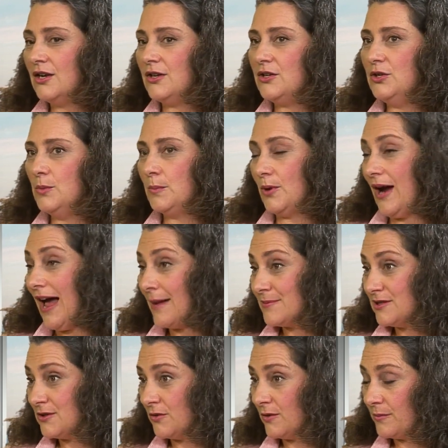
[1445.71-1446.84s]
you perhaps
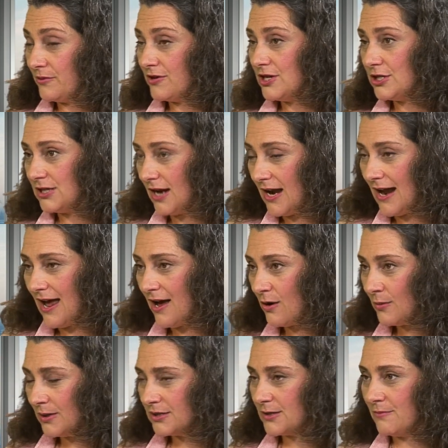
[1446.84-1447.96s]
don't appreciate how
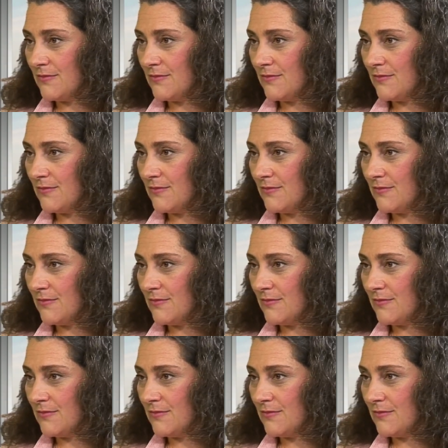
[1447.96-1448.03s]
much